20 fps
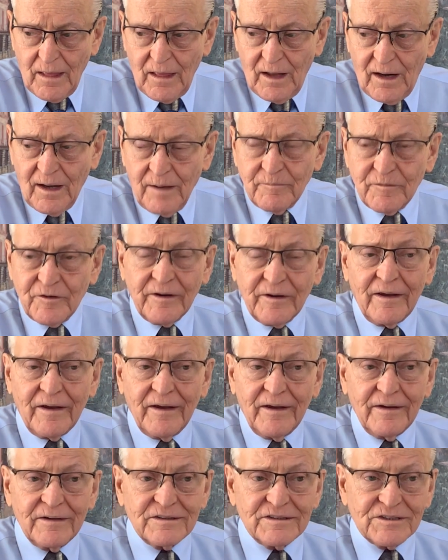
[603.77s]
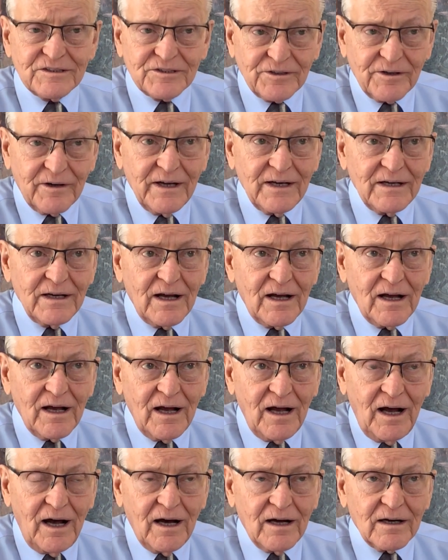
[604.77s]
And I'm drinking it straight
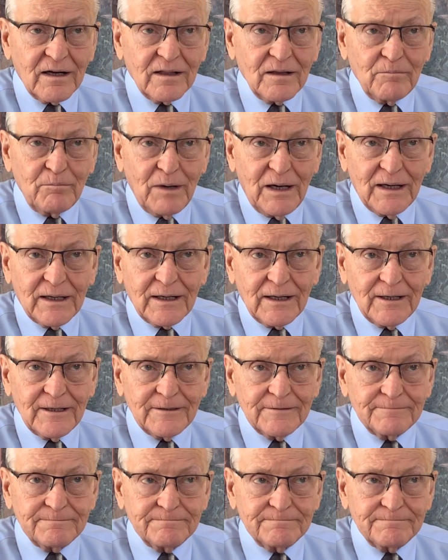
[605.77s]
out of the bottle.